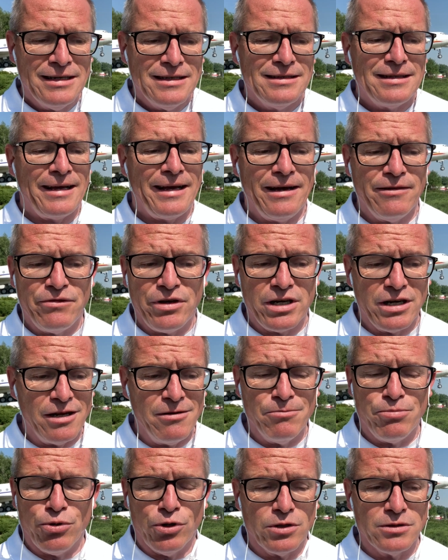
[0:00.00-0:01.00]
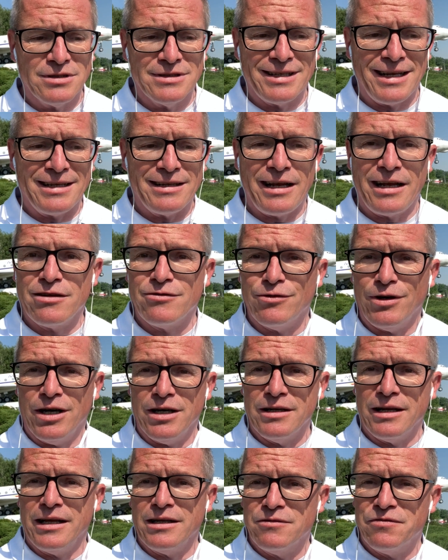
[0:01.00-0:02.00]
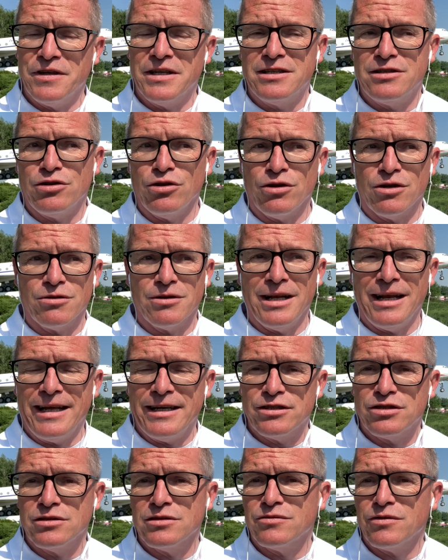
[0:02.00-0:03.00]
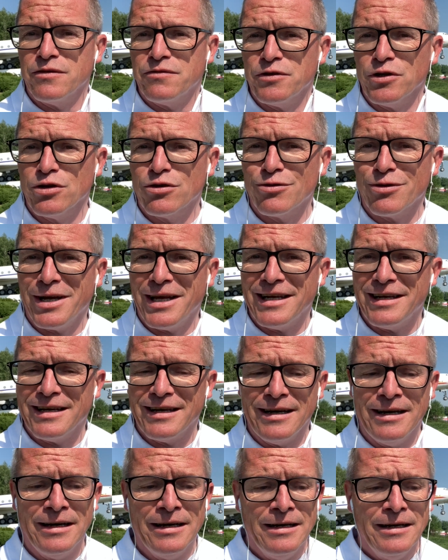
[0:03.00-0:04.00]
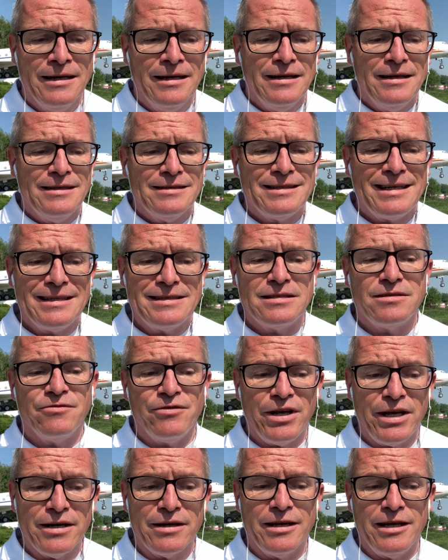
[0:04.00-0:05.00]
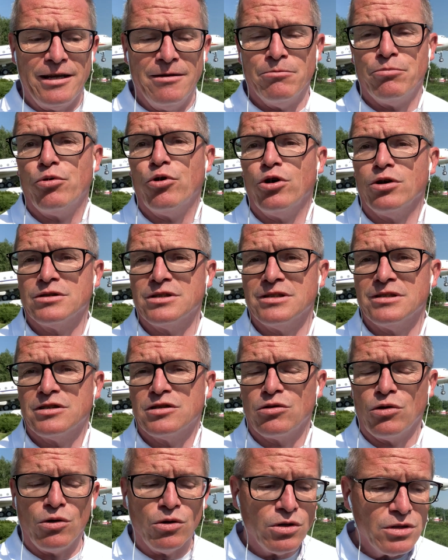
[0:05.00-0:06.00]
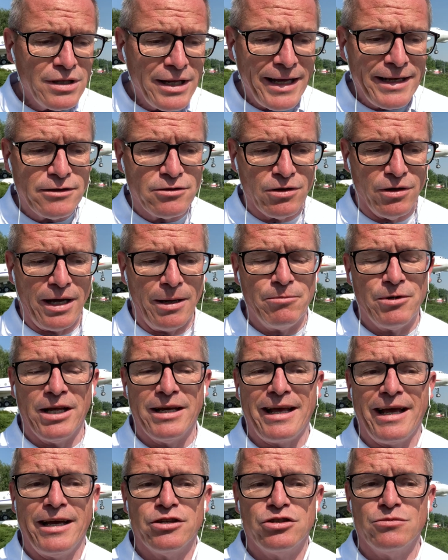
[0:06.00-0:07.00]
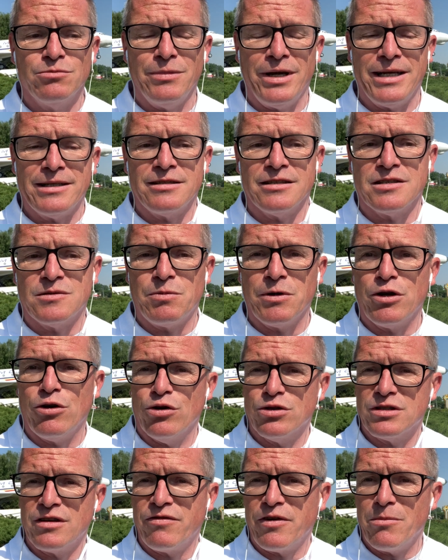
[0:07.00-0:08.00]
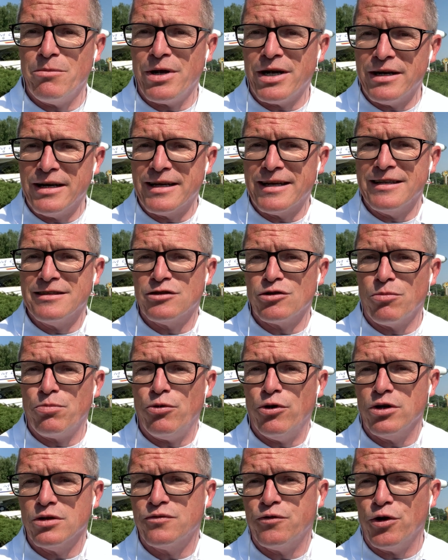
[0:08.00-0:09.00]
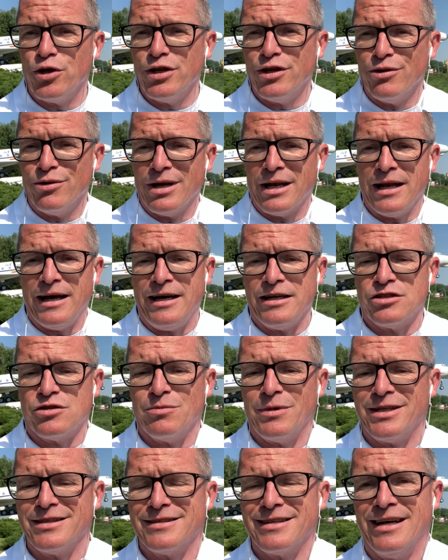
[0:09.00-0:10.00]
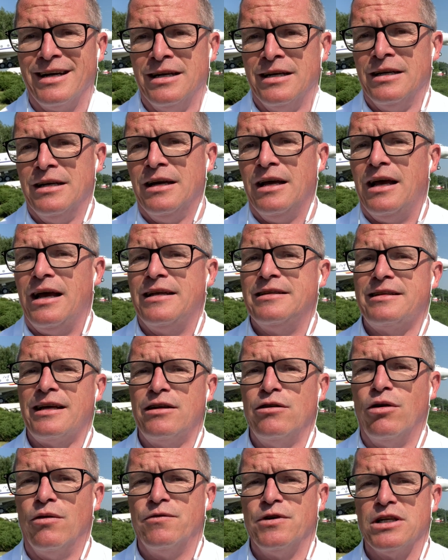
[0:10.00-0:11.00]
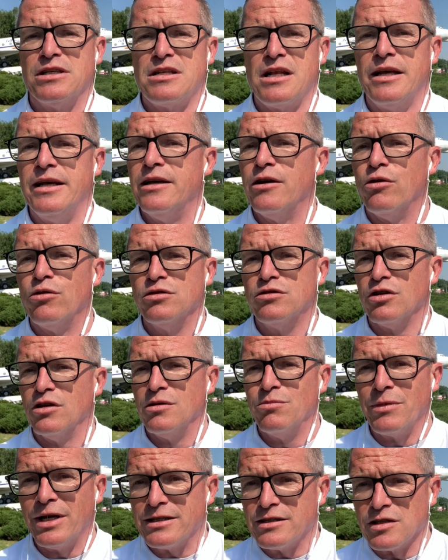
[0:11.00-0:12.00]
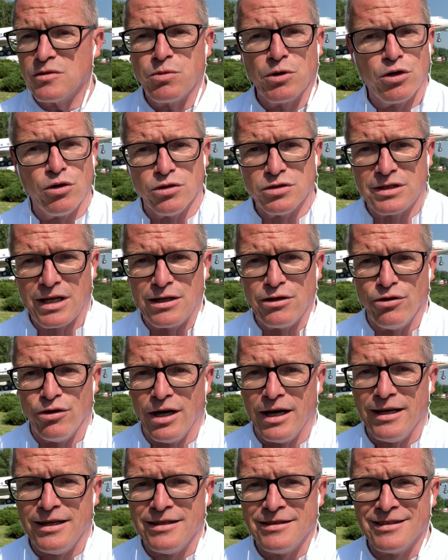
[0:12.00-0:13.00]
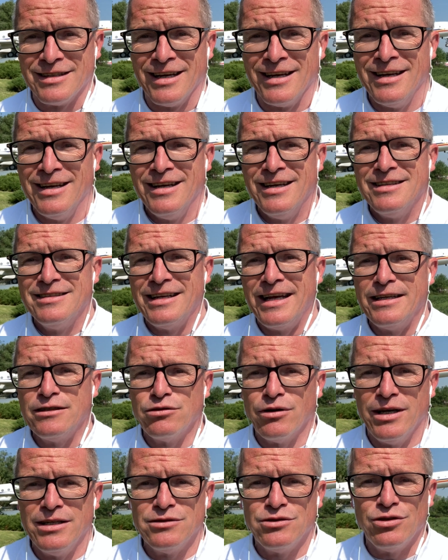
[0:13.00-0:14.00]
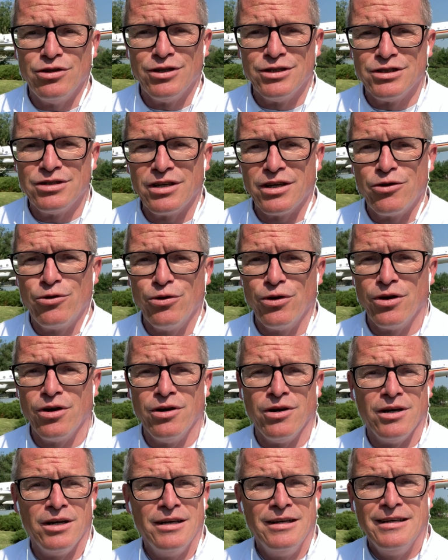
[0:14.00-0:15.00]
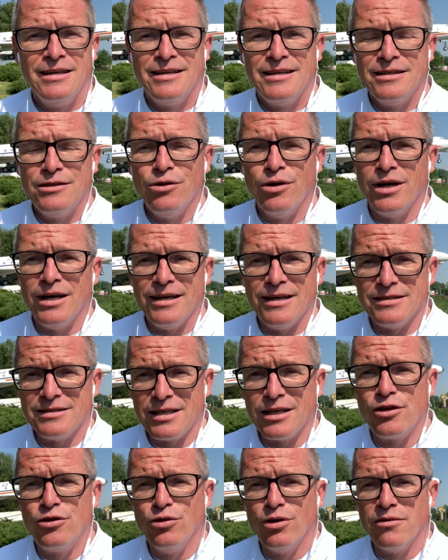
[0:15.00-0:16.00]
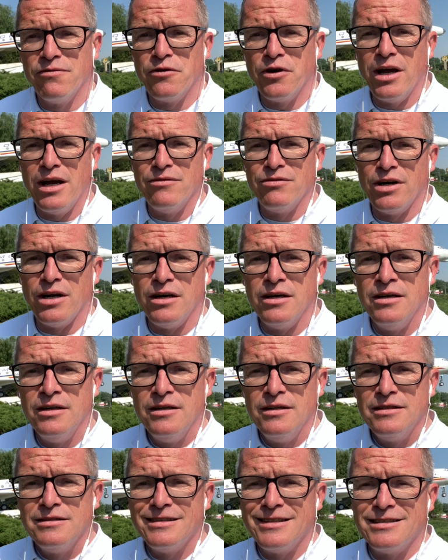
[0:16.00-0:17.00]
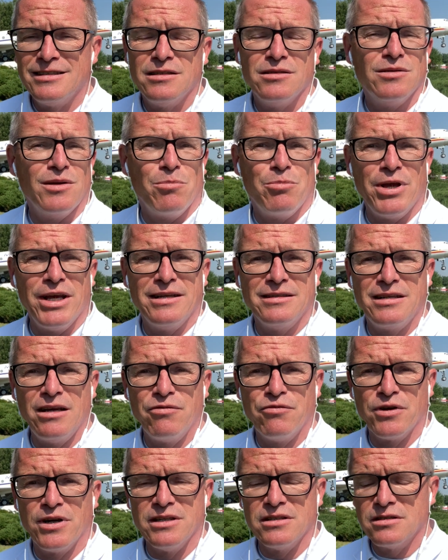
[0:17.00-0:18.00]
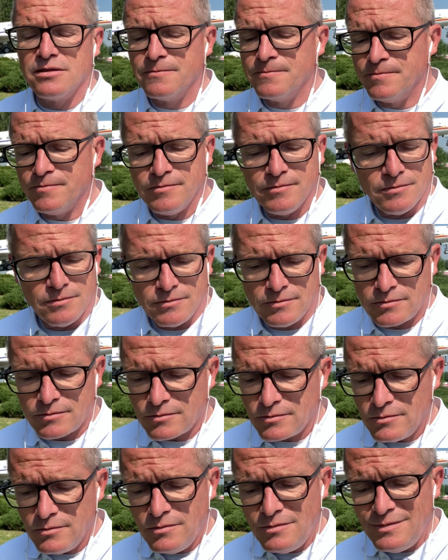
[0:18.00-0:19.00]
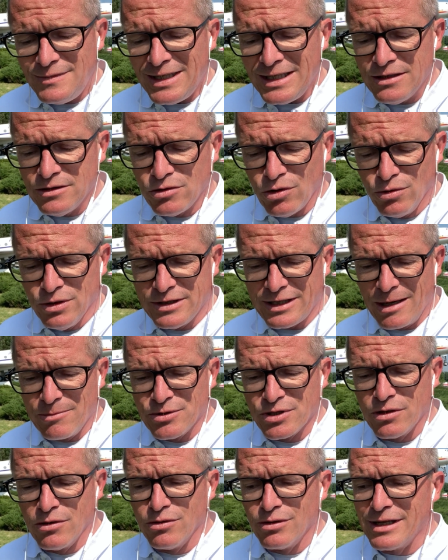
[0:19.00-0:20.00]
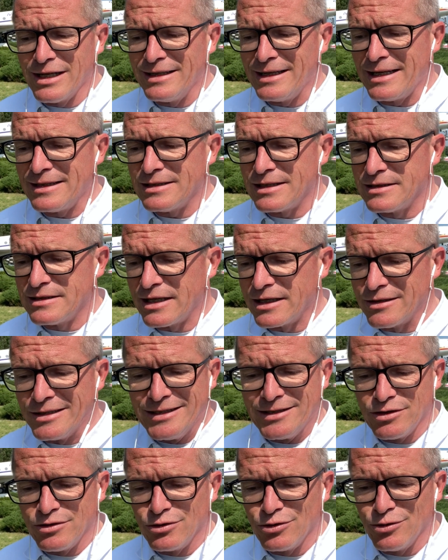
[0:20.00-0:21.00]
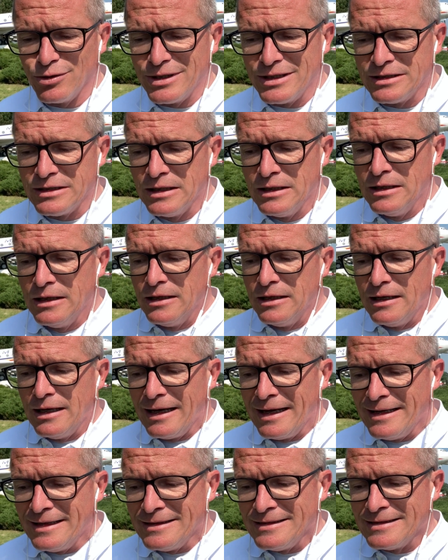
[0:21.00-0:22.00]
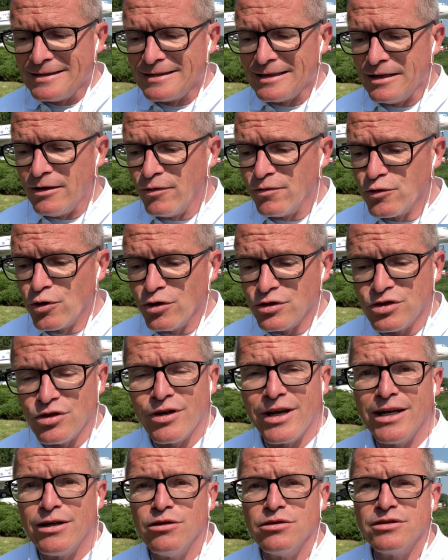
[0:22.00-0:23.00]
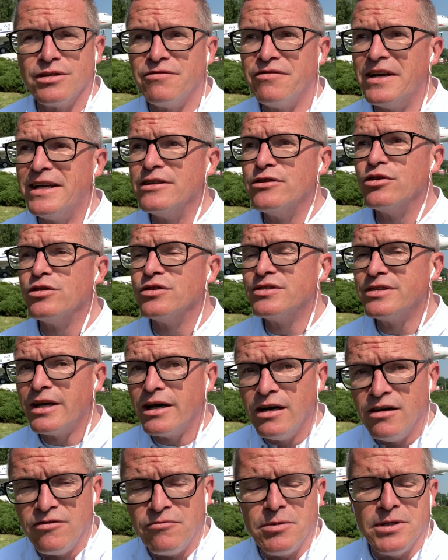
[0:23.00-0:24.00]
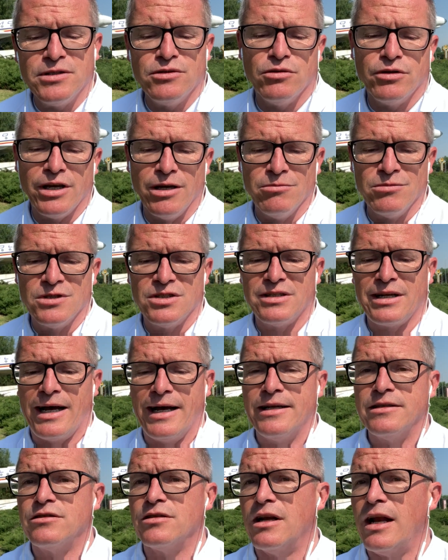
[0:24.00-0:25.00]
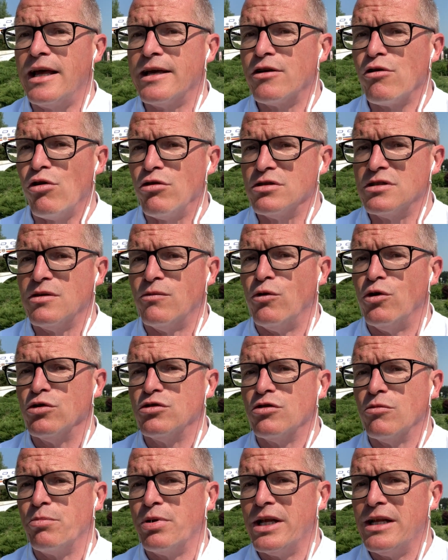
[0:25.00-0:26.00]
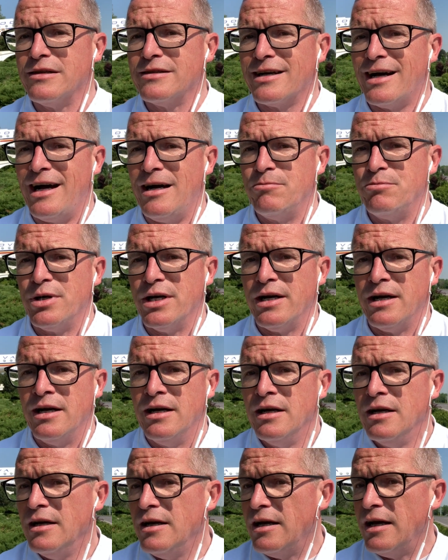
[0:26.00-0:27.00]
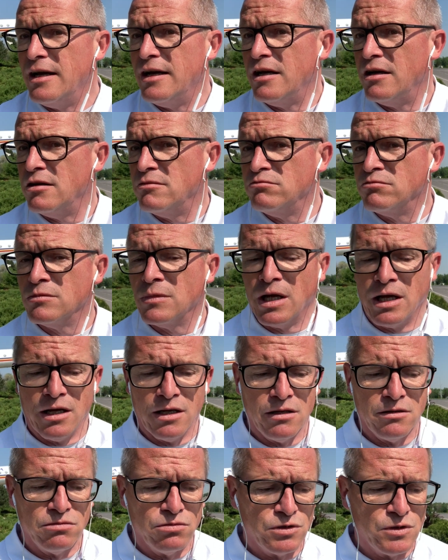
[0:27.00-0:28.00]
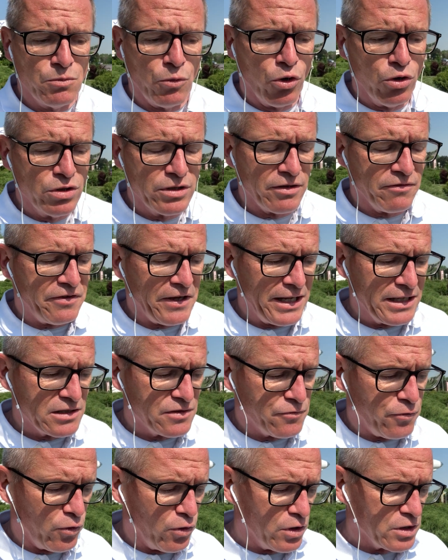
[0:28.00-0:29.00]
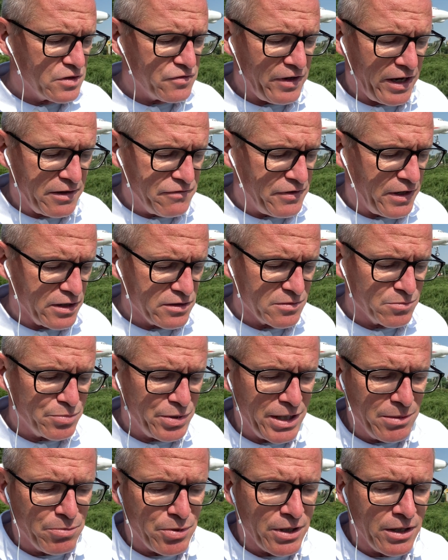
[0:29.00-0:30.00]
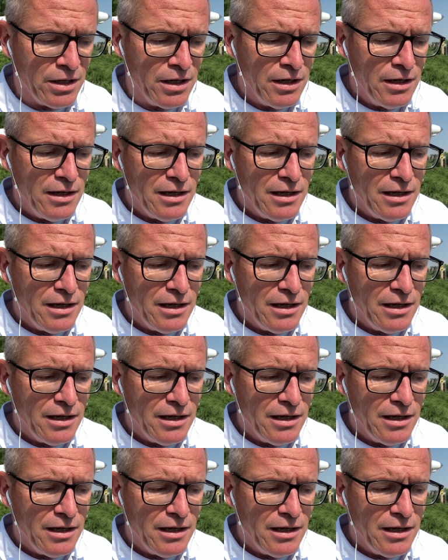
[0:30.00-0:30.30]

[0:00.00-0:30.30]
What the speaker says: They are very important in that one, and fix your relations with Ukraine. Yeah? That's very important. So NATO application matters because of American support for EU enlargement. Yeah? And then obviously also it matters because then you are in NATO and you are secure. You are secure forever. This is a big difference. So it's absolutely necessary to do it. And of course you cannot defend yourself, but you can start like Kosovo to build up a small defense force, 5,000 people.